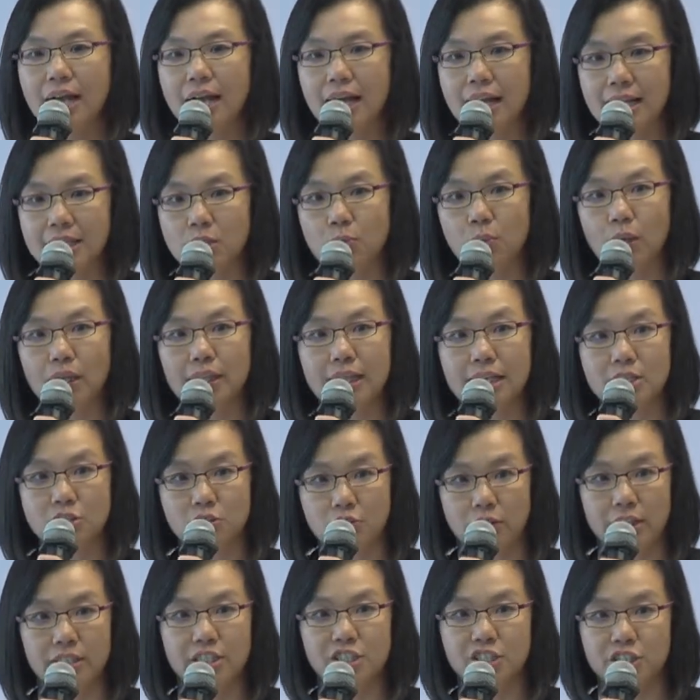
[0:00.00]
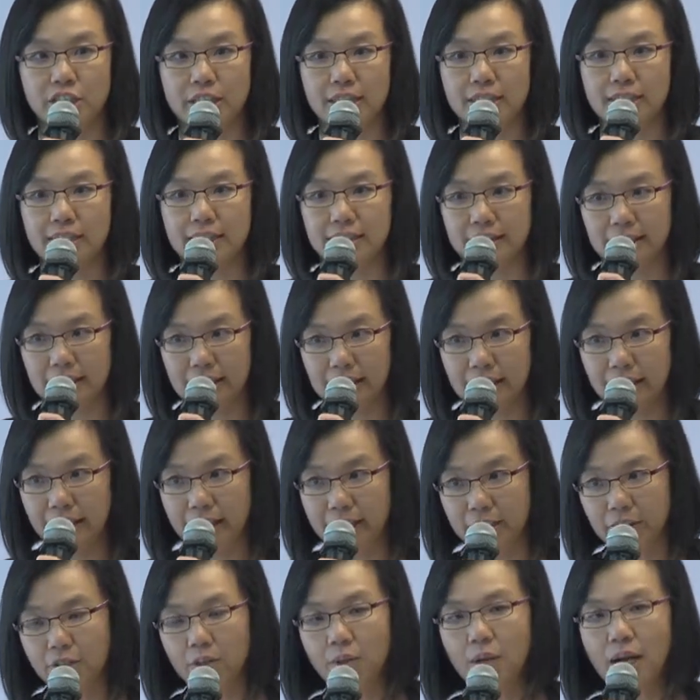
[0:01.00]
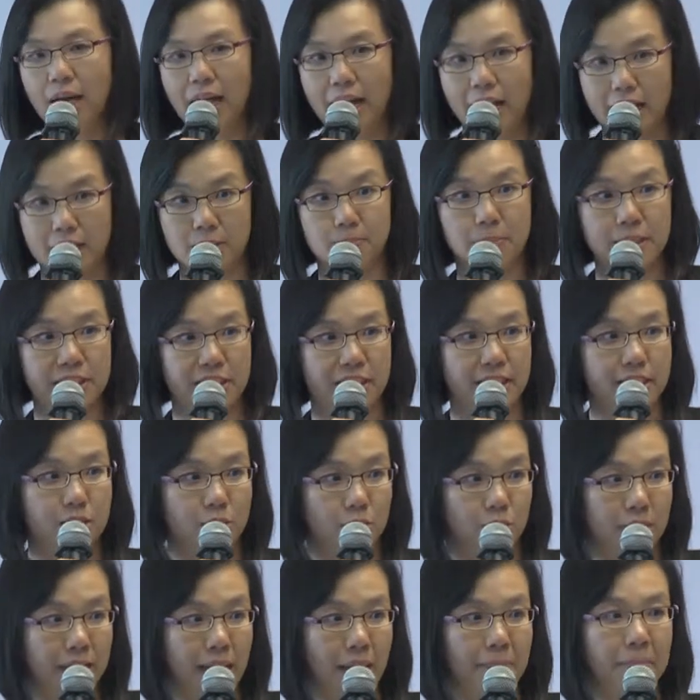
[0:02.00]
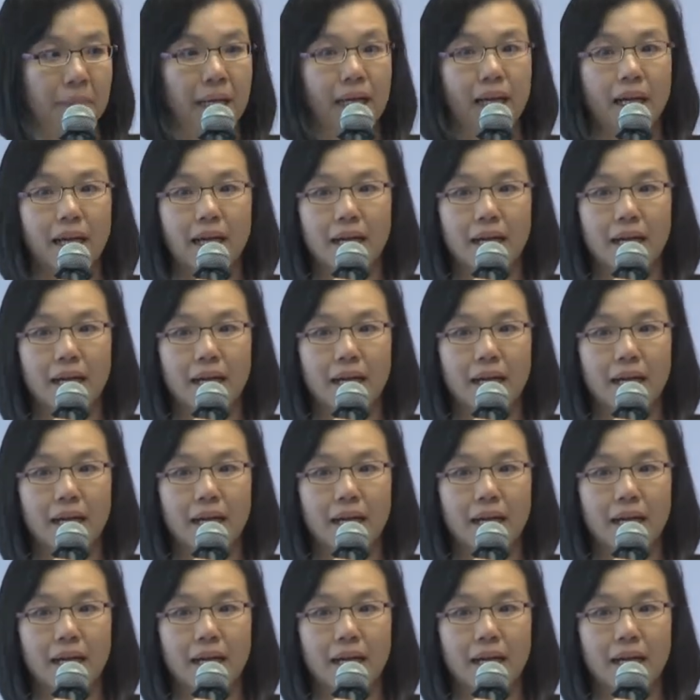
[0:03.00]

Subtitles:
as well as strategic, you know, expertise to them.